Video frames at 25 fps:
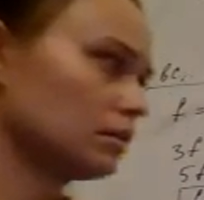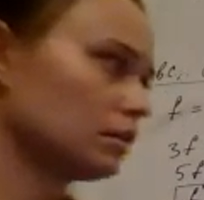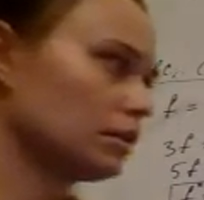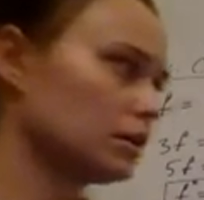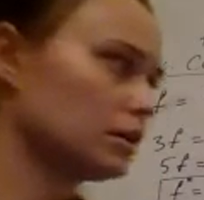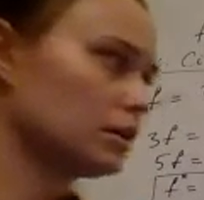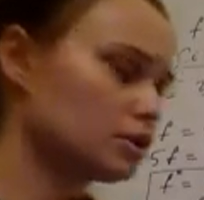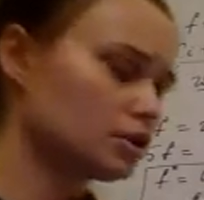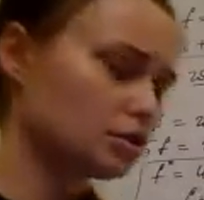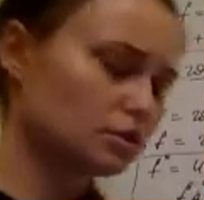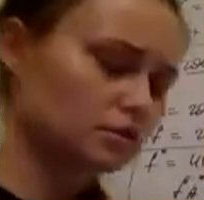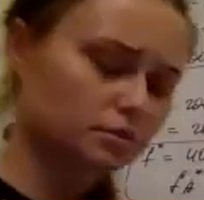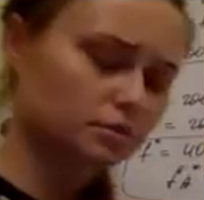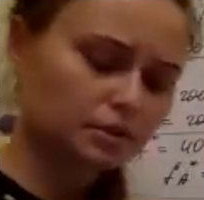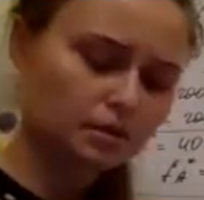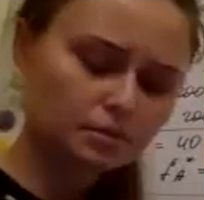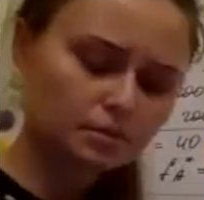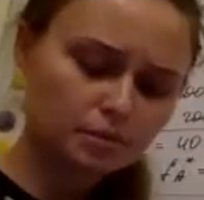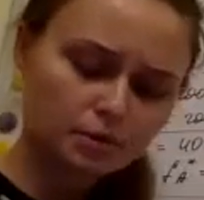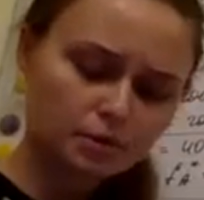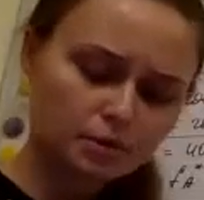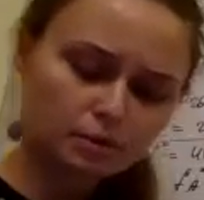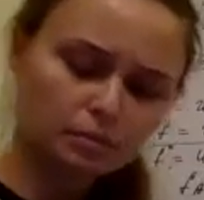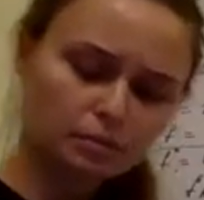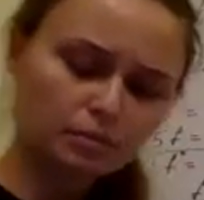Nash
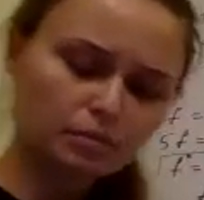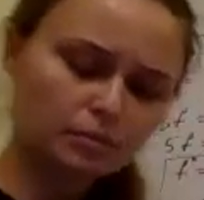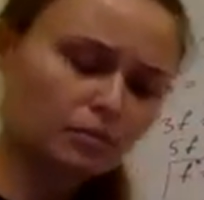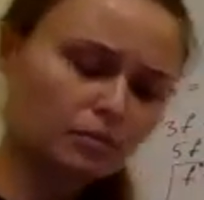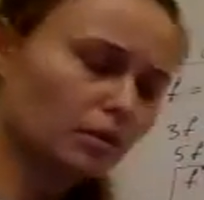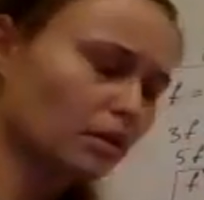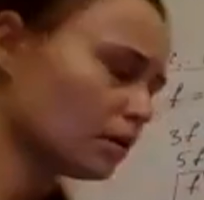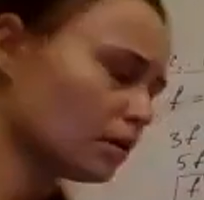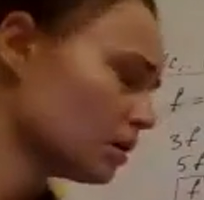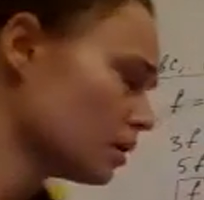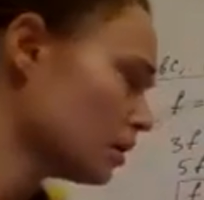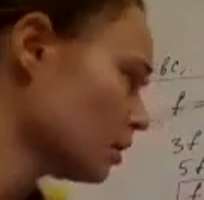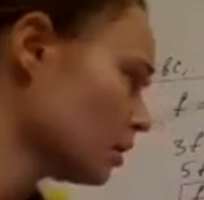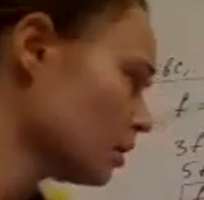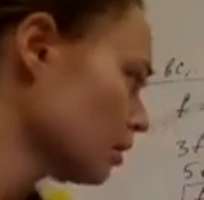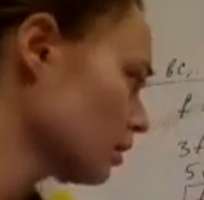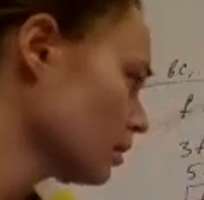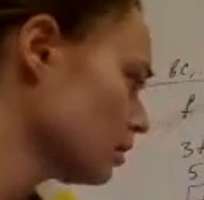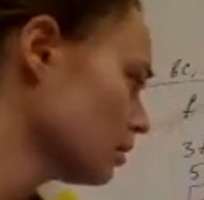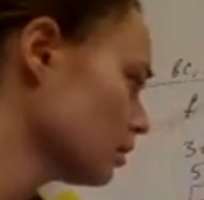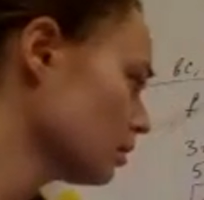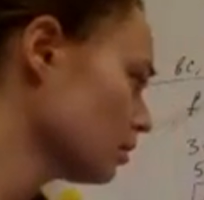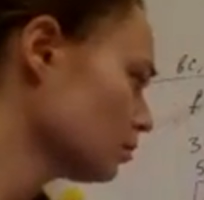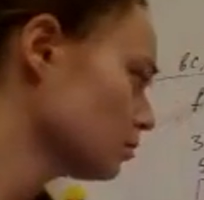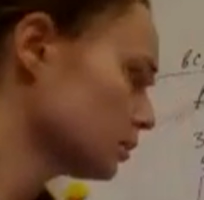equilibrium.
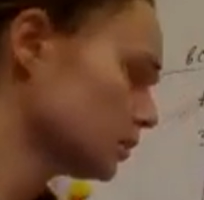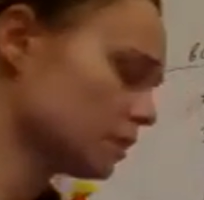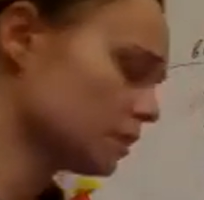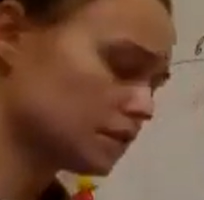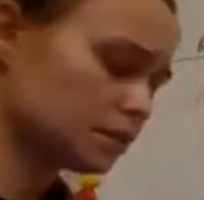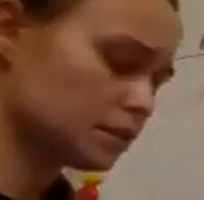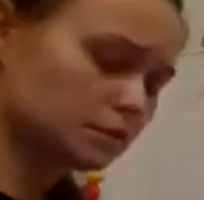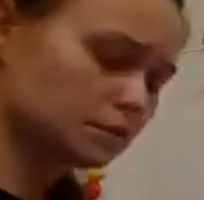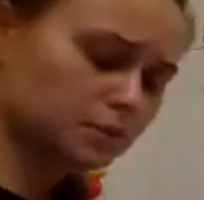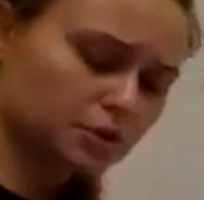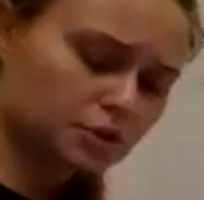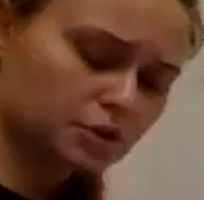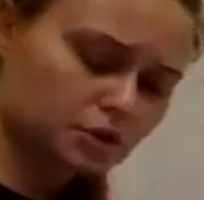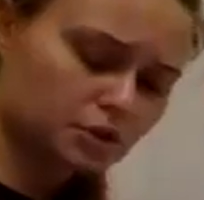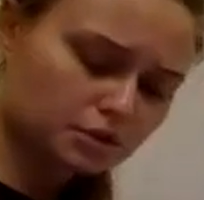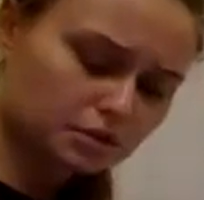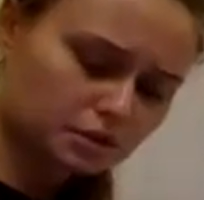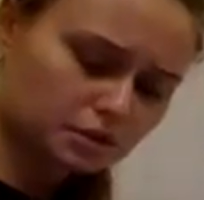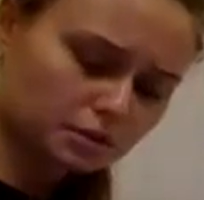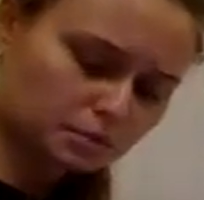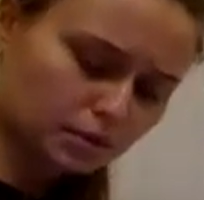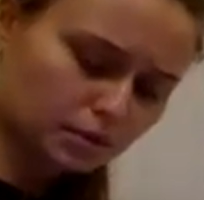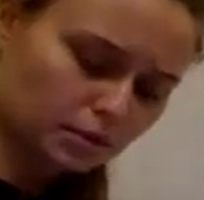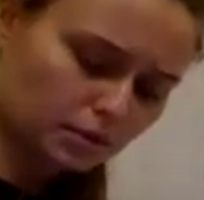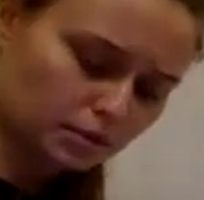Please,
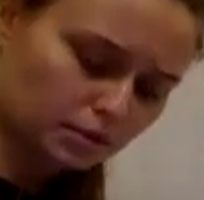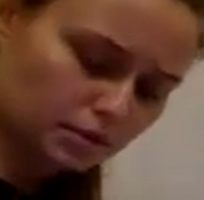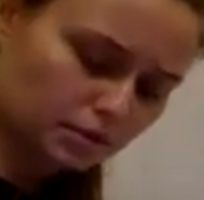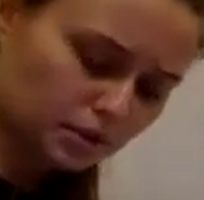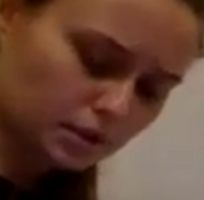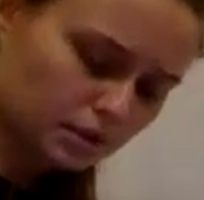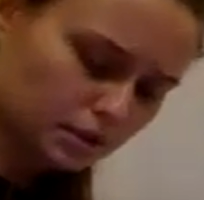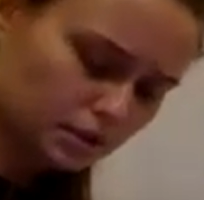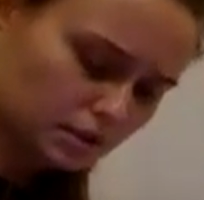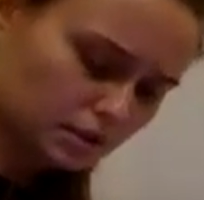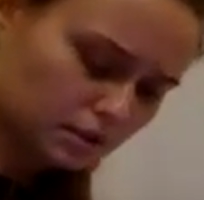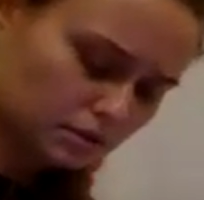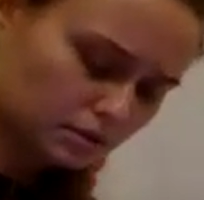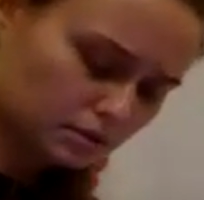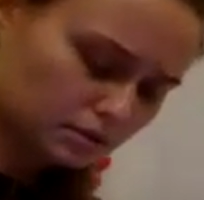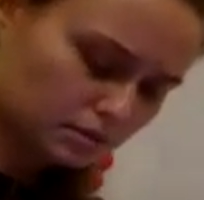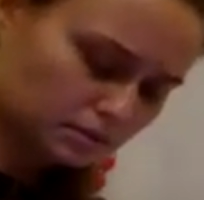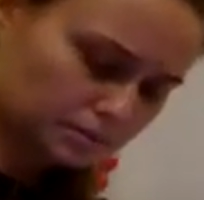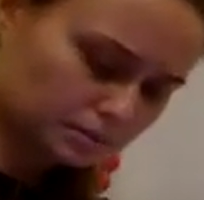questions about this?